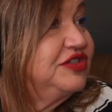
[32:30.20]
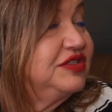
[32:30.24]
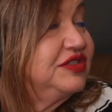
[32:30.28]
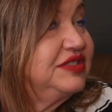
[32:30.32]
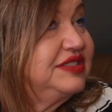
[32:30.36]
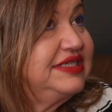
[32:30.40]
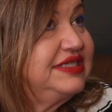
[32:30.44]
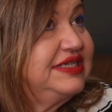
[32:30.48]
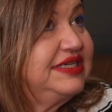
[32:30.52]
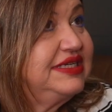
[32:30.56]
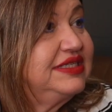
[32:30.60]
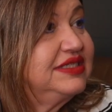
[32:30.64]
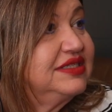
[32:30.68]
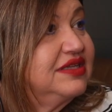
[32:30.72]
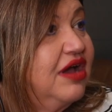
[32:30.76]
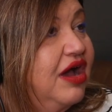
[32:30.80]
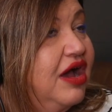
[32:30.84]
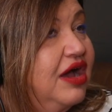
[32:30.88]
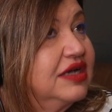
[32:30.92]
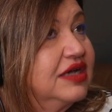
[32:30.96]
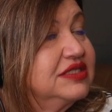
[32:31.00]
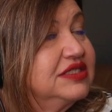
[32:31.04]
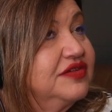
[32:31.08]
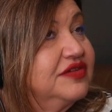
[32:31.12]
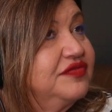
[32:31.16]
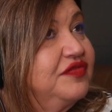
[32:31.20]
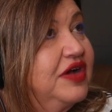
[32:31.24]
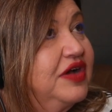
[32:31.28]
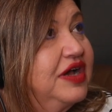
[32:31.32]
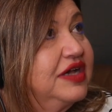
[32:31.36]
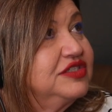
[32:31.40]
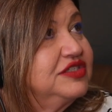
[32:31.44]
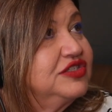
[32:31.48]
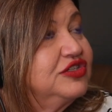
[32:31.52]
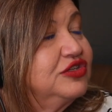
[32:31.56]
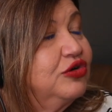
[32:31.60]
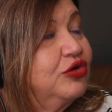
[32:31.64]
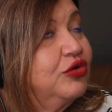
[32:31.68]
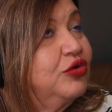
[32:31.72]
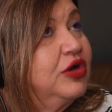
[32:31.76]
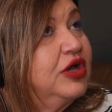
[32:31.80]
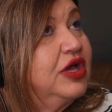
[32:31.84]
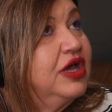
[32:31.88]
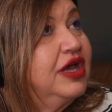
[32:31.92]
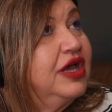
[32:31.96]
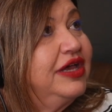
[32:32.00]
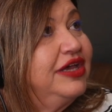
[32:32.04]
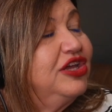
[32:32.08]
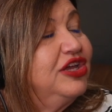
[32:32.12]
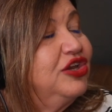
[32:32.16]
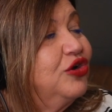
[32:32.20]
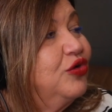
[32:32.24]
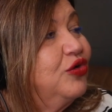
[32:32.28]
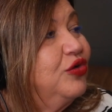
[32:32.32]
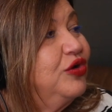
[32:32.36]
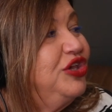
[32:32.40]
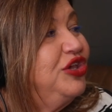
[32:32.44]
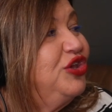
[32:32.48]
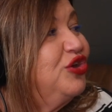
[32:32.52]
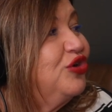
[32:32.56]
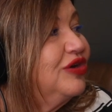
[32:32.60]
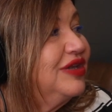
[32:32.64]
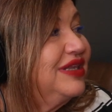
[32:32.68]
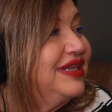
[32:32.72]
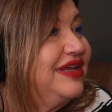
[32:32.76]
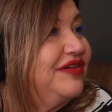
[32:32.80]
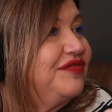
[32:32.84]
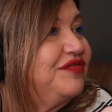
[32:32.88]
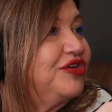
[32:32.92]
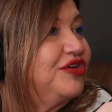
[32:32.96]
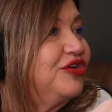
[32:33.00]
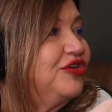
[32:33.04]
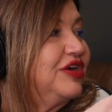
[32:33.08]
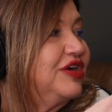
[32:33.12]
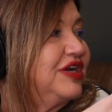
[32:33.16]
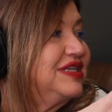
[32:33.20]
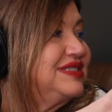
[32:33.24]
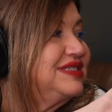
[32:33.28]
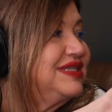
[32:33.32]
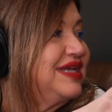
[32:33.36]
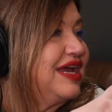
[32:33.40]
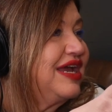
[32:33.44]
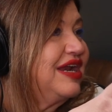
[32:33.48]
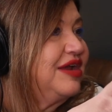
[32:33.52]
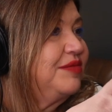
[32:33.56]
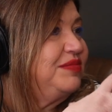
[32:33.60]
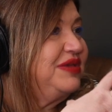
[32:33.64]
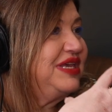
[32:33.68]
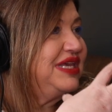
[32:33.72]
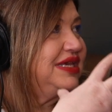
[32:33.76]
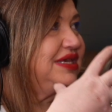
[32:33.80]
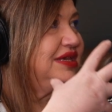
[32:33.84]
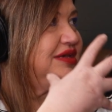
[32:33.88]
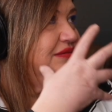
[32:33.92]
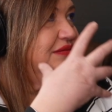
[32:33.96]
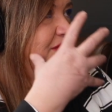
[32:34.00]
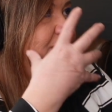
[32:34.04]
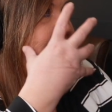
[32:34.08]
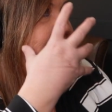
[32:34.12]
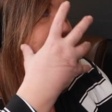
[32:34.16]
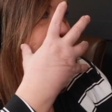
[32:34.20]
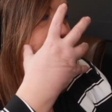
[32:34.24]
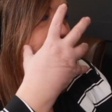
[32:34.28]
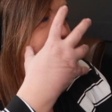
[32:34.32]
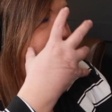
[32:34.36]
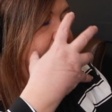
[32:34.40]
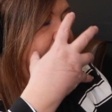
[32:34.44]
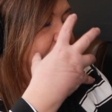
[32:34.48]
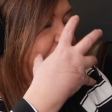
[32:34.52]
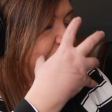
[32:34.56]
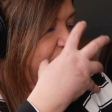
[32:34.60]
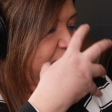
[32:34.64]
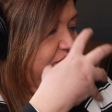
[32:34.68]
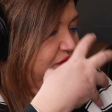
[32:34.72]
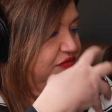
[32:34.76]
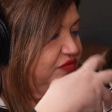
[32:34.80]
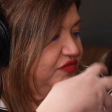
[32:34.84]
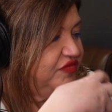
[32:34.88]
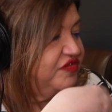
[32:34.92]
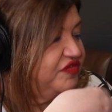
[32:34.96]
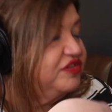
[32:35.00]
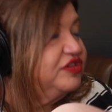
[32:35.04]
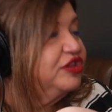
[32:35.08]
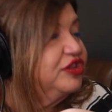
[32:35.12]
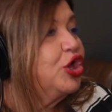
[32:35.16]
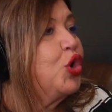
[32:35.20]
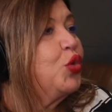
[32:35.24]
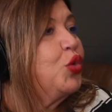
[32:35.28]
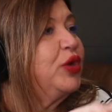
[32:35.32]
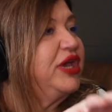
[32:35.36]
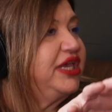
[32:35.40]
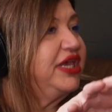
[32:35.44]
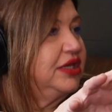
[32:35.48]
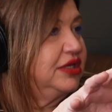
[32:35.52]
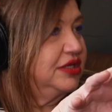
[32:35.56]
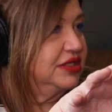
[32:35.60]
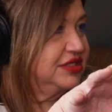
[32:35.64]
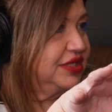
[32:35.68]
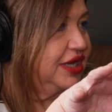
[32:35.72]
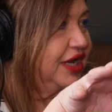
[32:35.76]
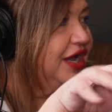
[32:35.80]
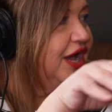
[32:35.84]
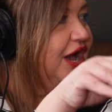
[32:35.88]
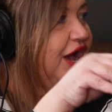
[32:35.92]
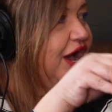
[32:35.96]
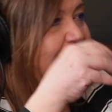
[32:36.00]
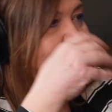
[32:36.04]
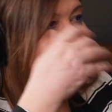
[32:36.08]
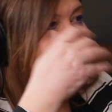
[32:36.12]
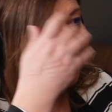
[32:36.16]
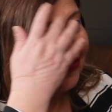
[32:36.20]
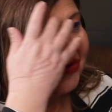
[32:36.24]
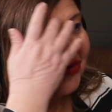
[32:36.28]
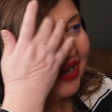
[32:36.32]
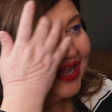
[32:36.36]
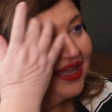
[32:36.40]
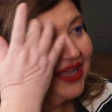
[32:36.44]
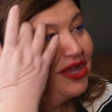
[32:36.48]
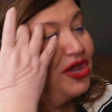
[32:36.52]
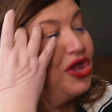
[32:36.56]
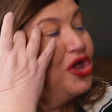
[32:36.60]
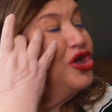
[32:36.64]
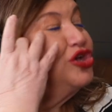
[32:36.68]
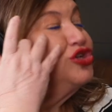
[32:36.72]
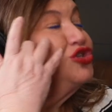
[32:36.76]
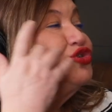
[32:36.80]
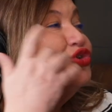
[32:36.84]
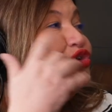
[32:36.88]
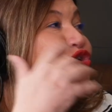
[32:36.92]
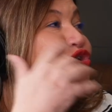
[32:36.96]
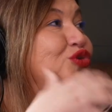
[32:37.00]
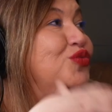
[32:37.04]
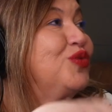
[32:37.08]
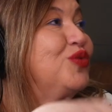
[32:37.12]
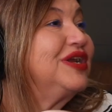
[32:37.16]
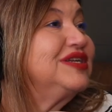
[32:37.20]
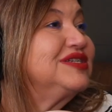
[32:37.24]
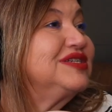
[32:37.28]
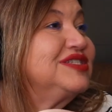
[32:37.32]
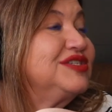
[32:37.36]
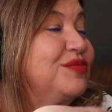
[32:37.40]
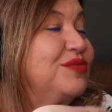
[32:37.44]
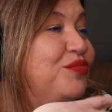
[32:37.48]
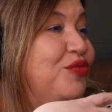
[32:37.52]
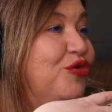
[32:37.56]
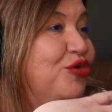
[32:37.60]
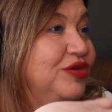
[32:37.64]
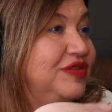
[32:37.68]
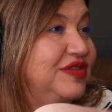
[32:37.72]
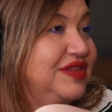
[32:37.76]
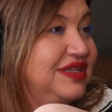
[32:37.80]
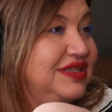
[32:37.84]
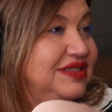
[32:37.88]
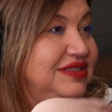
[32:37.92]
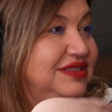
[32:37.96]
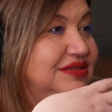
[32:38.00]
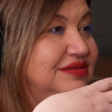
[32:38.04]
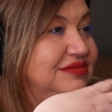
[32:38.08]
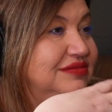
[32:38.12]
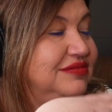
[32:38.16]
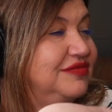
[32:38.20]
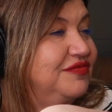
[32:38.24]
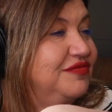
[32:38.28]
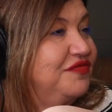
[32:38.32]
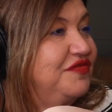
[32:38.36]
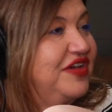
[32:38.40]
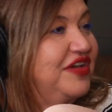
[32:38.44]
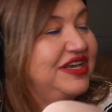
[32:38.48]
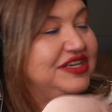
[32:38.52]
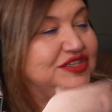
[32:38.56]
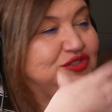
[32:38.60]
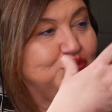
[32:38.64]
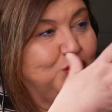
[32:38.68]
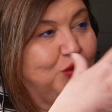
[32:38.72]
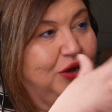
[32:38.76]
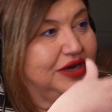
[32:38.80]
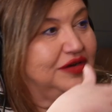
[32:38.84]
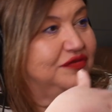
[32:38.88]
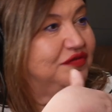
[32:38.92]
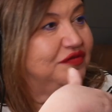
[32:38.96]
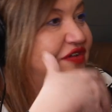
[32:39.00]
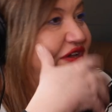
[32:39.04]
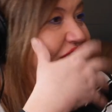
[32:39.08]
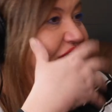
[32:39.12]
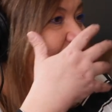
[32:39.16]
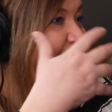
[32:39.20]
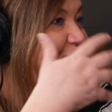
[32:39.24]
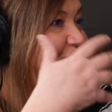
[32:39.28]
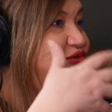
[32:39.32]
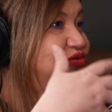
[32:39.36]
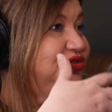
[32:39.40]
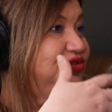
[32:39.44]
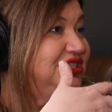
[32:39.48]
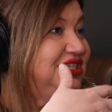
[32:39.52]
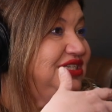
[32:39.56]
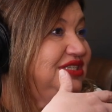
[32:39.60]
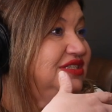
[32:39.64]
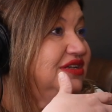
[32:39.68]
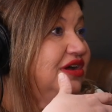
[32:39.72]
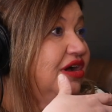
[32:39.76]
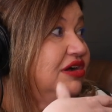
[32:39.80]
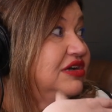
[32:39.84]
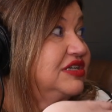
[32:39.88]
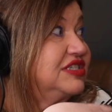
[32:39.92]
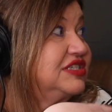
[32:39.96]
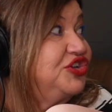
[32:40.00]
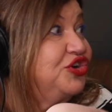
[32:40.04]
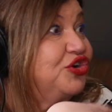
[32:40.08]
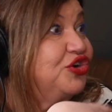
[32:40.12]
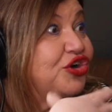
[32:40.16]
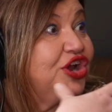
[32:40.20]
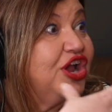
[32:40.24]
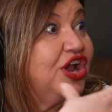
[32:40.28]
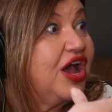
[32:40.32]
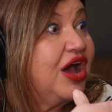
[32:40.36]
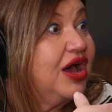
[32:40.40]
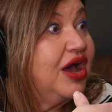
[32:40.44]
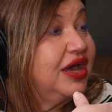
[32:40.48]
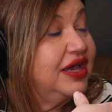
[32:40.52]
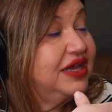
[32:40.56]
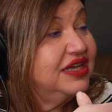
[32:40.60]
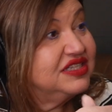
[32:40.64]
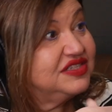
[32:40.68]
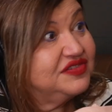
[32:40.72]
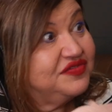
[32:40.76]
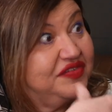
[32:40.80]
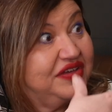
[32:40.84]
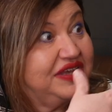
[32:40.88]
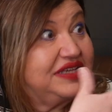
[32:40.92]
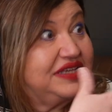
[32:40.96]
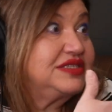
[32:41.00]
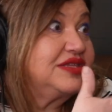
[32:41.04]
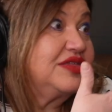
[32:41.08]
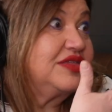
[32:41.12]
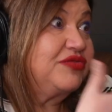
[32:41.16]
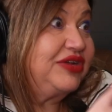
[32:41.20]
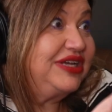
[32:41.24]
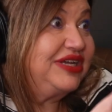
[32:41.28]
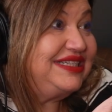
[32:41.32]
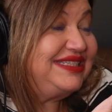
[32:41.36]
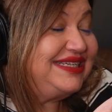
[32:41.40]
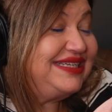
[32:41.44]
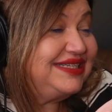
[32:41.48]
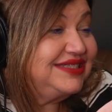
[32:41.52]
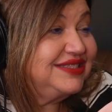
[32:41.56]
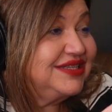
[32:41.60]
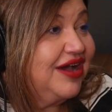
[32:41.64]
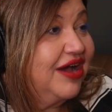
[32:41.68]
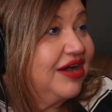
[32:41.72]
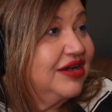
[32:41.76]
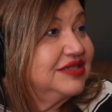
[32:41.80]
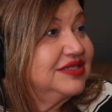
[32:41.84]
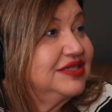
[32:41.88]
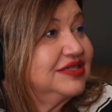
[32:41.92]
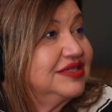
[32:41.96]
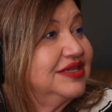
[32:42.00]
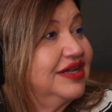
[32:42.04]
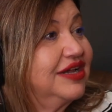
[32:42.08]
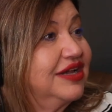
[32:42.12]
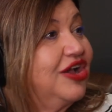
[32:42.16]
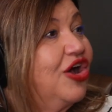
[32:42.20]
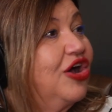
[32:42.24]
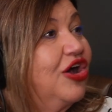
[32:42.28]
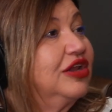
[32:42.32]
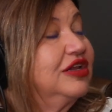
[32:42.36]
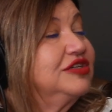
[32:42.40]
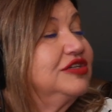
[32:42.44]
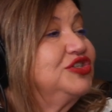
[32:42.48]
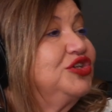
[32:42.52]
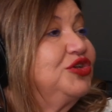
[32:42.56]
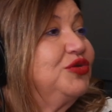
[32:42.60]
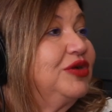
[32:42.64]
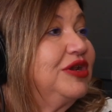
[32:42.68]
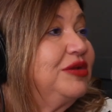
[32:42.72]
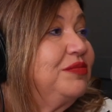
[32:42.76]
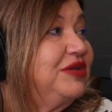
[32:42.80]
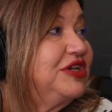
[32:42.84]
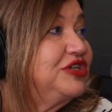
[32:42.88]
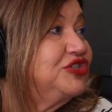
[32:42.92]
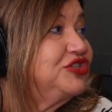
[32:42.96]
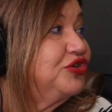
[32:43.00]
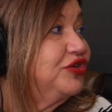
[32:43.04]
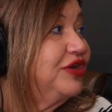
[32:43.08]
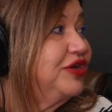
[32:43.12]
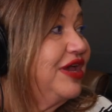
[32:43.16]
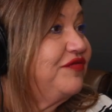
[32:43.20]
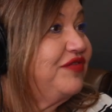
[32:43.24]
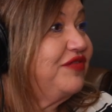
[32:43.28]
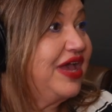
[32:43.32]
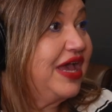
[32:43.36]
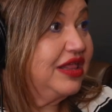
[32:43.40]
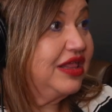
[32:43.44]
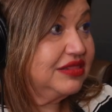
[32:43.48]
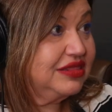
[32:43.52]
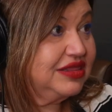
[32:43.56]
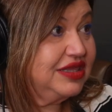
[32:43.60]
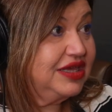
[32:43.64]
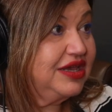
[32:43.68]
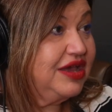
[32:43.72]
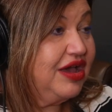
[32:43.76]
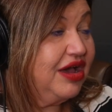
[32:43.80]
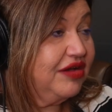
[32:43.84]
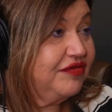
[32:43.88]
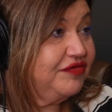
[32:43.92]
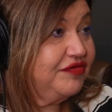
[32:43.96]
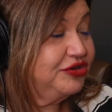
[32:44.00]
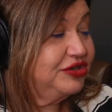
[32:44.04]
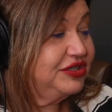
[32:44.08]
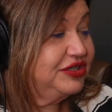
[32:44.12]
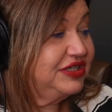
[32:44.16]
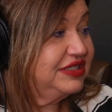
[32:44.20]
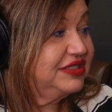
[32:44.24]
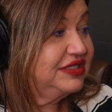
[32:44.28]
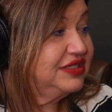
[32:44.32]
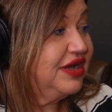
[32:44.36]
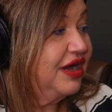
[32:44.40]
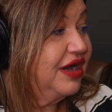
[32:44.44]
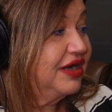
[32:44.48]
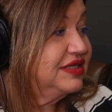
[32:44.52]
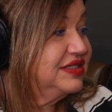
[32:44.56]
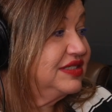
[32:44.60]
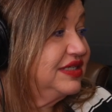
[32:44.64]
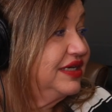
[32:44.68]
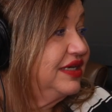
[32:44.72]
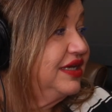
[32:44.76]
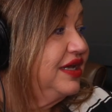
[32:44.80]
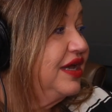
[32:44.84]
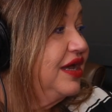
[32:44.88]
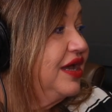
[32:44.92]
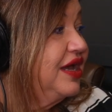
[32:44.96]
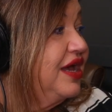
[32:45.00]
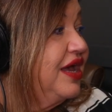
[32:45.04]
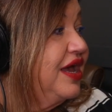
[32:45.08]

to detoxify. So, your liver is got to be flowy, as I call it, right? So you want to support the phase 1, phase 2 detox. Your gut is phase 3 detox, as I call it. So you want to make sure you have a healthy gut for detoxing.